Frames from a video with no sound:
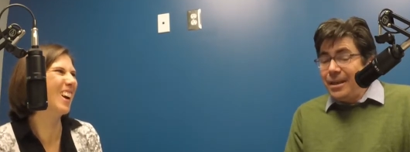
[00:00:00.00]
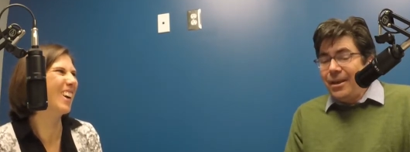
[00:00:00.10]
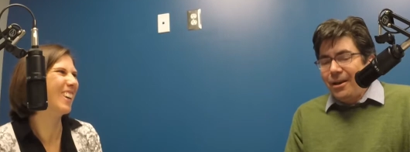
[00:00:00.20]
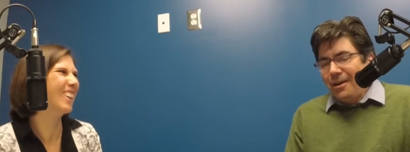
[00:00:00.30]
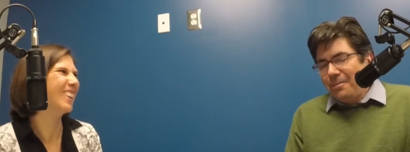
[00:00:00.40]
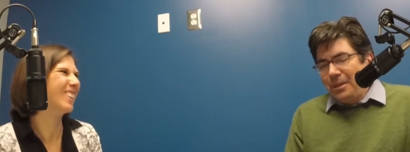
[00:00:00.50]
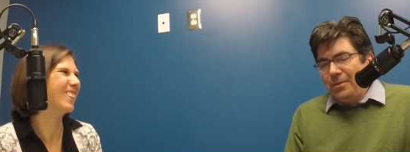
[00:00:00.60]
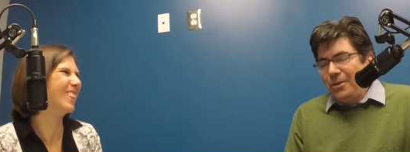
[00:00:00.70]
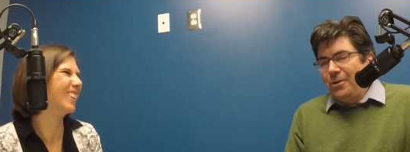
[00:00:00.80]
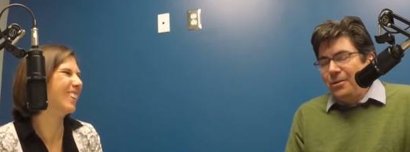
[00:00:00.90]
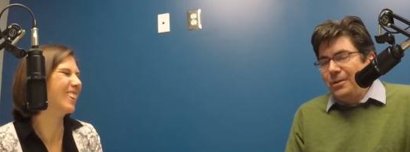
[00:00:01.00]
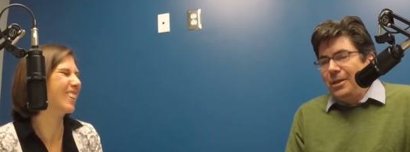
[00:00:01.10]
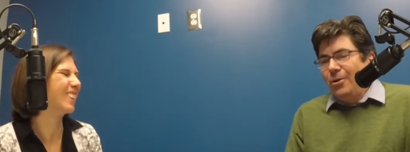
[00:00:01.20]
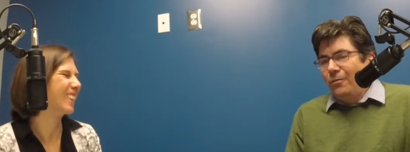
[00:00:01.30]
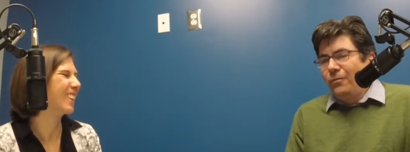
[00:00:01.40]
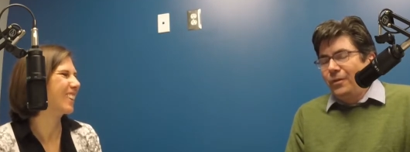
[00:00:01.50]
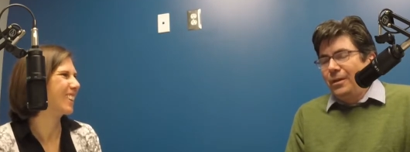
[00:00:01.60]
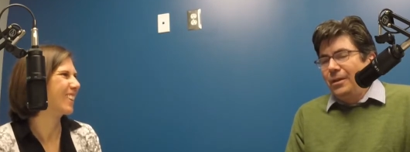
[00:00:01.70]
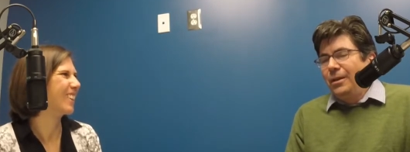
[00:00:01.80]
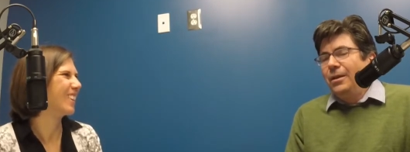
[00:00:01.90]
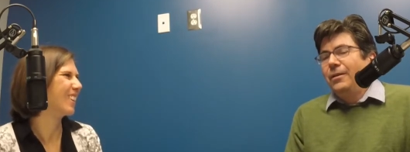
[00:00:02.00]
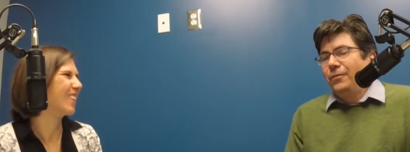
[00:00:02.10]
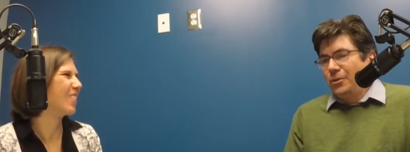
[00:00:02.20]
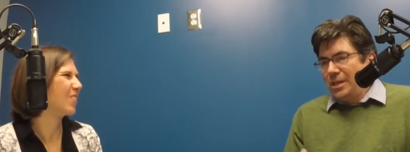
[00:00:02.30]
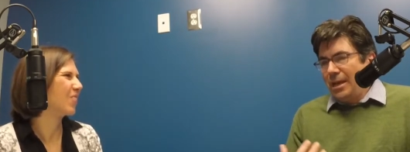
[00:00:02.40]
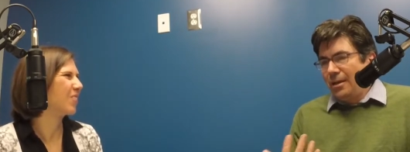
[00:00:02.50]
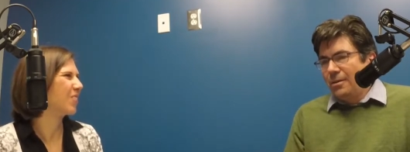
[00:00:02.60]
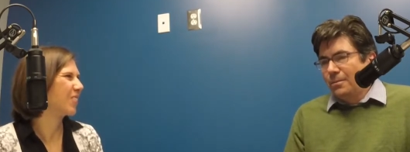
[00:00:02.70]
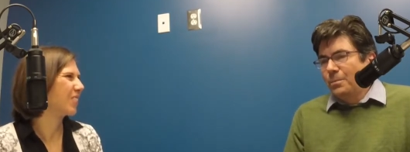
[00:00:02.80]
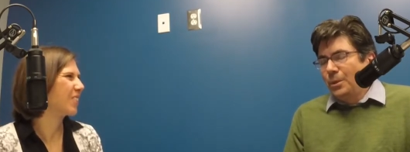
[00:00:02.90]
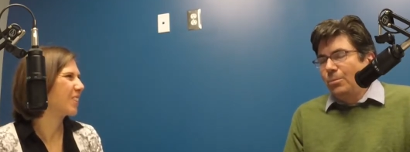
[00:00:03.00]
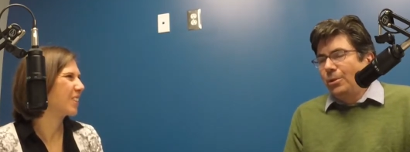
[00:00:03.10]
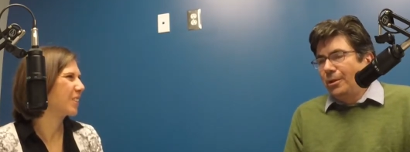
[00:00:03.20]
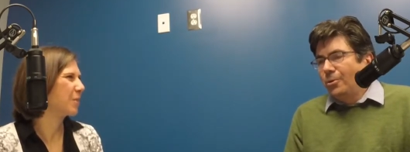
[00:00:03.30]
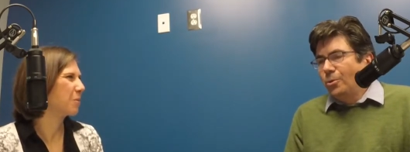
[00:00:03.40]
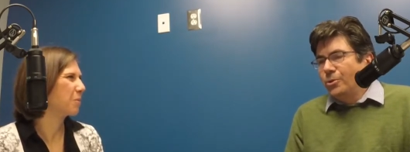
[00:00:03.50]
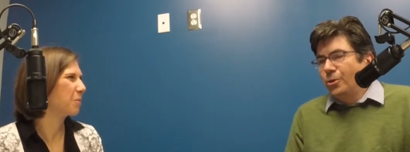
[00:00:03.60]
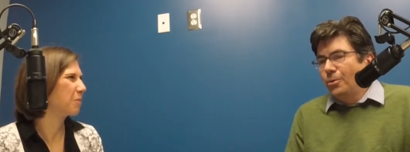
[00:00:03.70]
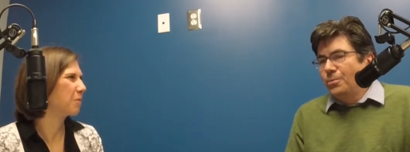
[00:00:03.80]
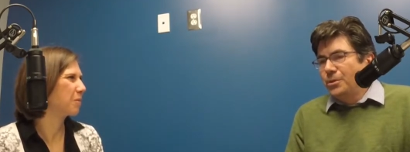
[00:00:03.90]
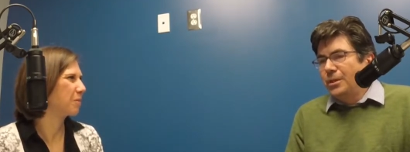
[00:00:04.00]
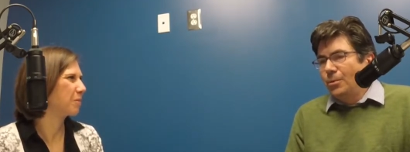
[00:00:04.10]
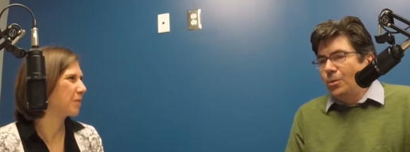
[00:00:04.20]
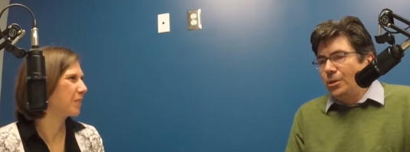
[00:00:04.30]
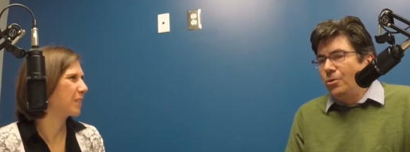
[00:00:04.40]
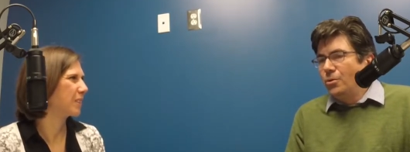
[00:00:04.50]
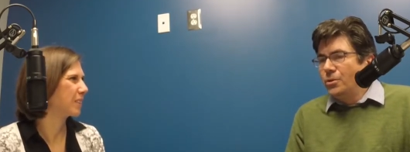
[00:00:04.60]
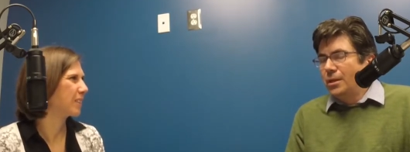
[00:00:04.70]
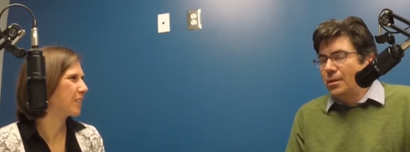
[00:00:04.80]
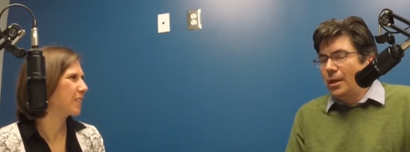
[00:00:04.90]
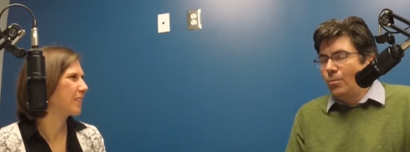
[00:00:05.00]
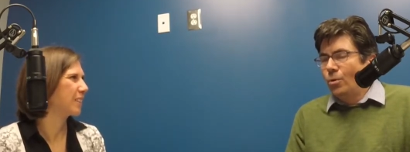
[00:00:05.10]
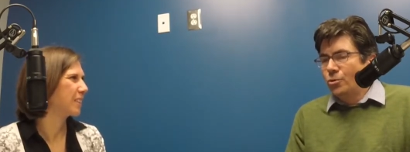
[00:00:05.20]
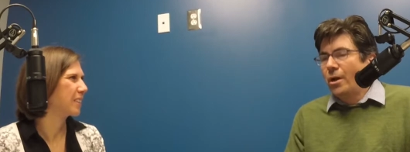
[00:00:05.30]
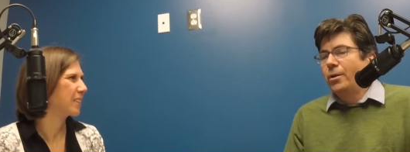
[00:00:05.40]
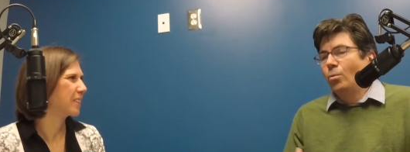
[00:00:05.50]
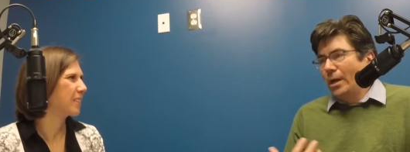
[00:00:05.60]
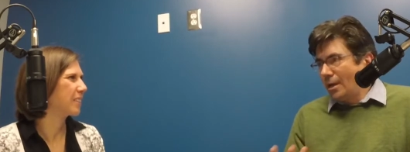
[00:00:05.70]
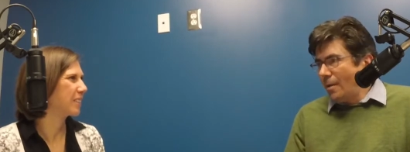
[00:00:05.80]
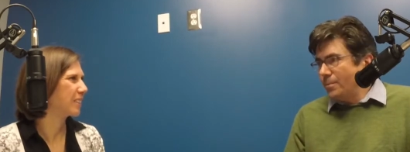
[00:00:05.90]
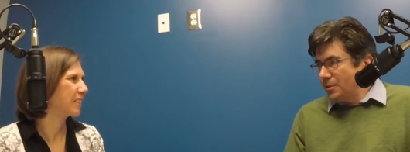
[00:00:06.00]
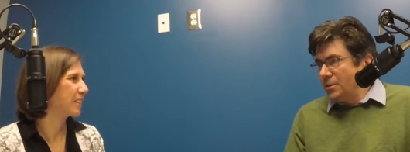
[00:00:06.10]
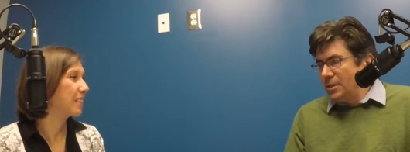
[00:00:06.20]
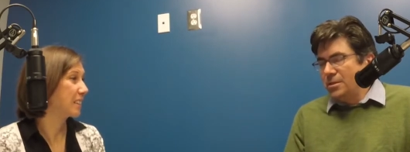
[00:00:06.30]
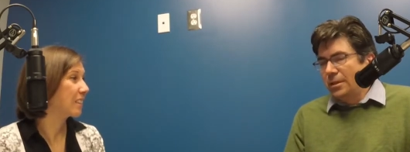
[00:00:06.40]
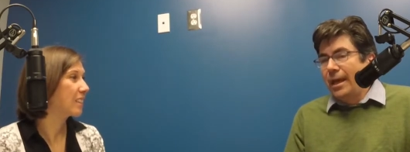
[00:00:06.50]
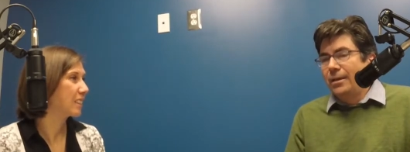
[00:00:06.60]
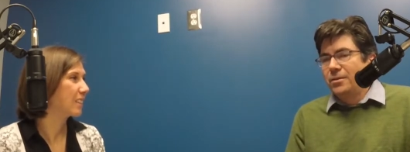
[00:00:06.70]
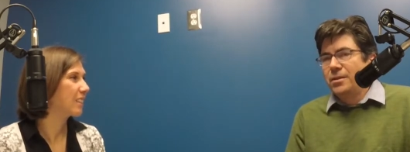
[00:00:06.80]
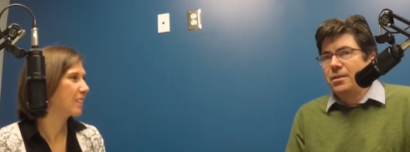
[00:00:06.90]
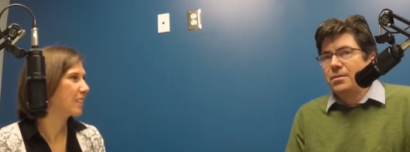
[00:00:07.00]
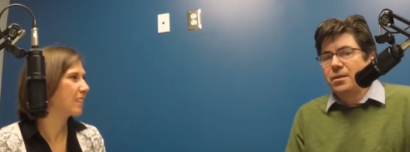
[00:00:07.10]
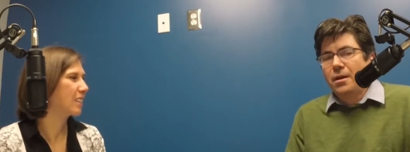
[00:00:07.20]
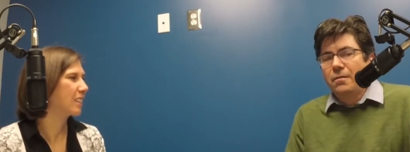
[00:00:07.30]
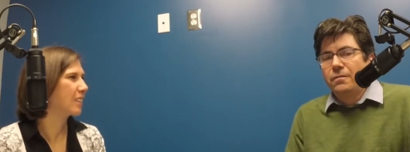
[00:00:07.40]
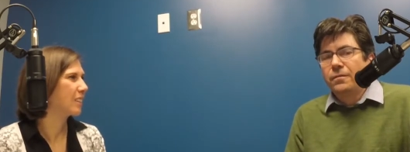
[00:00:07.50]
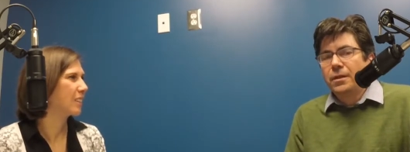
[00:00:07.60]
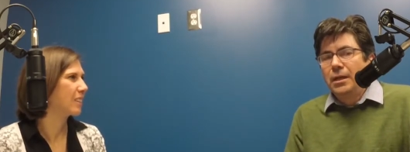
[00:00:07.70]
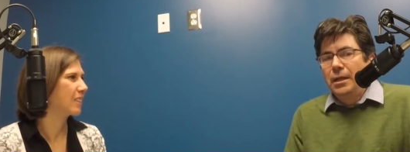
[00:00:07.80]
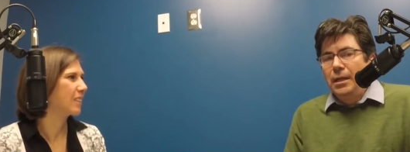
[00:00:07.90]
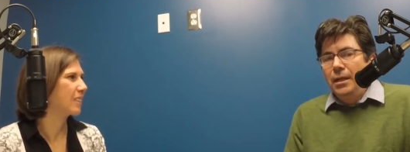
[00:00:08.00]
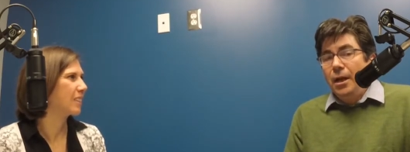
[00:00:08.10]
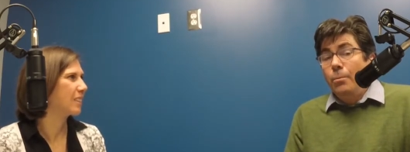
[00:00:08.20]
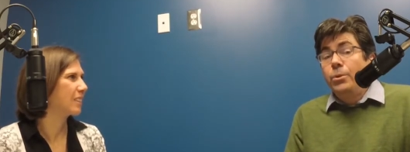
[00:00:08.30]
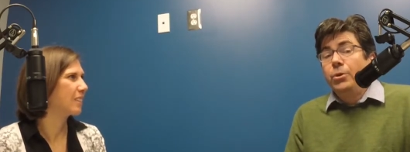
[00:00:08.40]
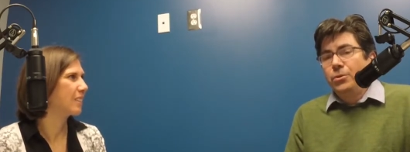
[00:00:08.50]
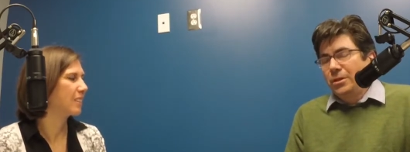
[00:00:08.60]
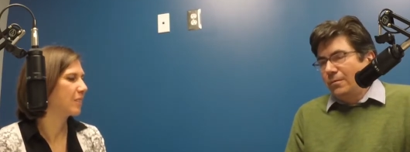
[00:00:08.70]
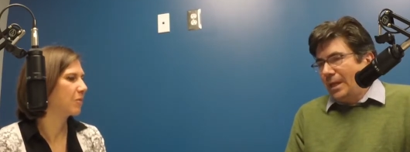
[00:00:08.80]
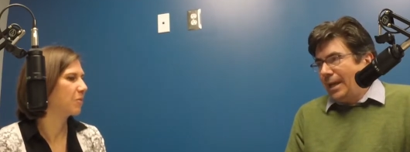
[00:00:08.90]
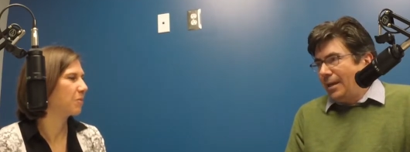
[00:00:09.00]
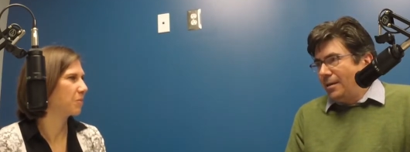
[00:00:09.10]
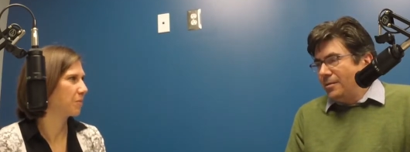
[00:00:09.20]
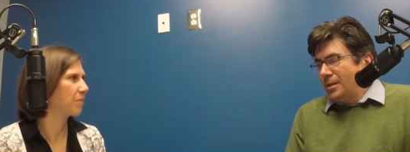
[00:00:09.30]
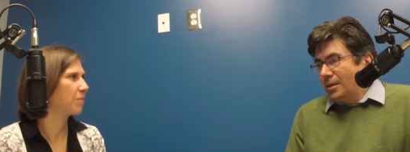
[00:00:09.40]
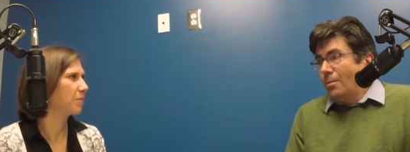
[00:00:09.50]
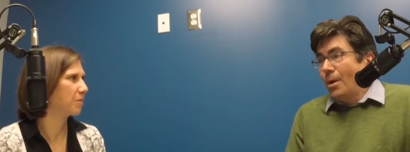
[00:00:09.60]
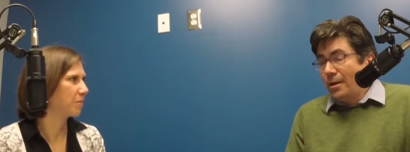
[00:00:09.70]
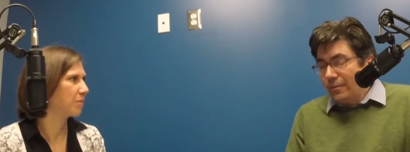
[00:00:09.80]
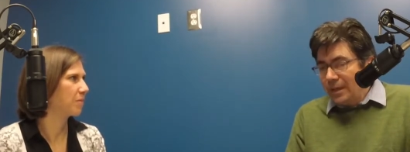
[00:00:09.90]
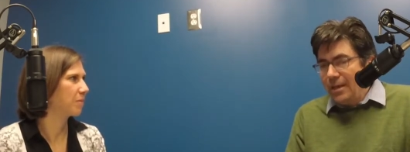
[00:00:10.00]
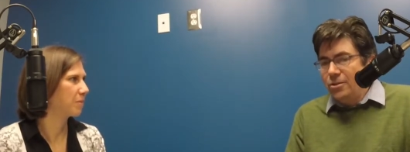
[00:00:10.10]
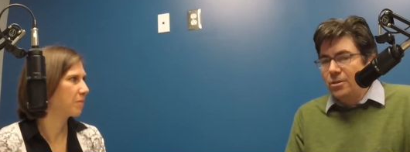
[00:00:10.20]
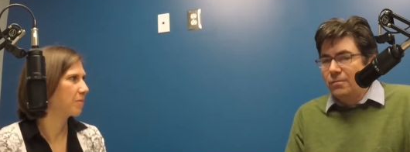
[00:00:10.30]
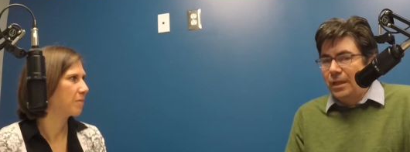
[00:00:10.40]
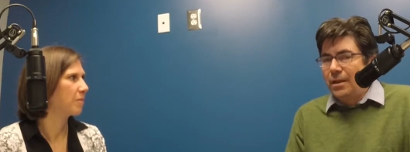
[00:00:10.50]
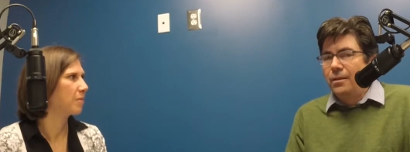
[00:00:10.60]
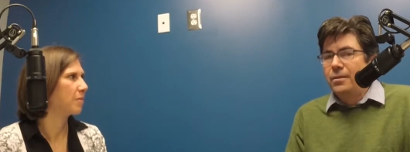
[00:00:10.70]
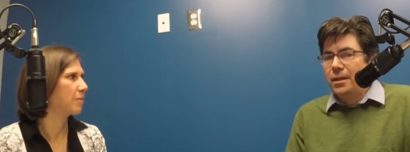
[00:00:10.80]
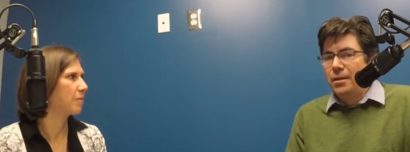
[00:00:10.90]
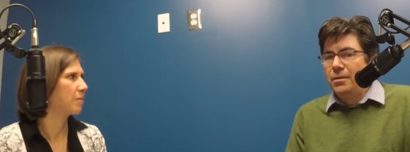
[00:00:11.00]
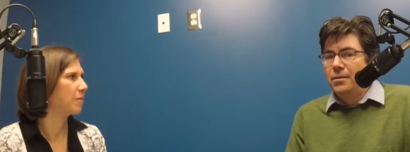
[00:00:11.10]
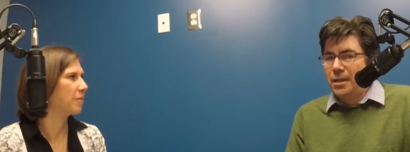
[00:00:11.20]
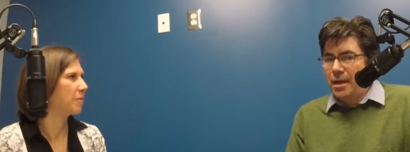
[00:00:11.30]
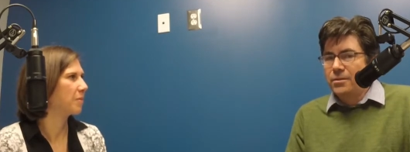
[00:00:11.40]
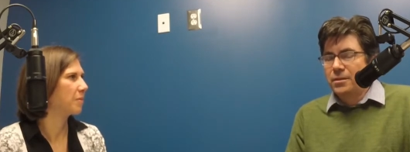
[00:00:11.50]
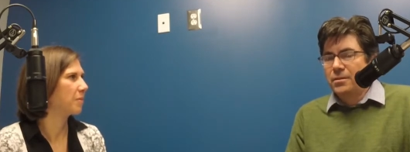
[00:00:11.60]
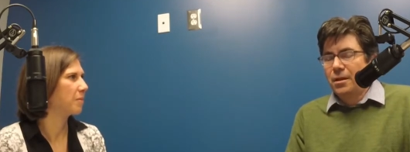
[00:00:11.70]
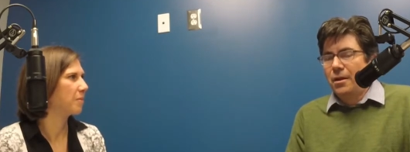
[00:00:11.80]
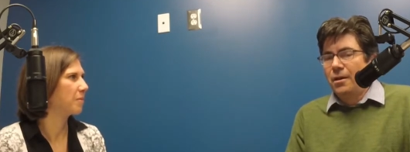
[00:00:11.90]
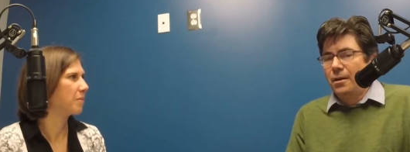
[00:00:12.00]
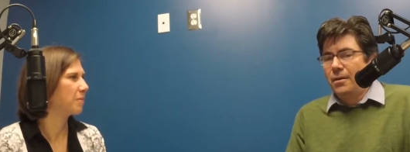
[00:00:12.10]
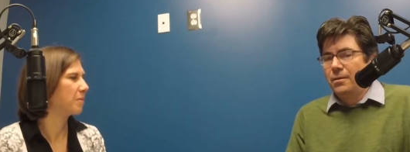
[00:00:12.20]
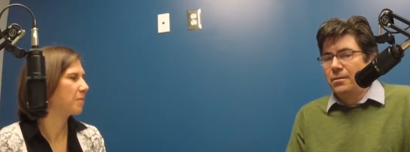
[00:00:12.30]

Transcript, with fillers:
Speaker 1: yeah, I mean, there, you know, if, if you take the political terms that we use and, and we're trying to wake up to these legacies of abuse of land and commodification of land, then yes, uh,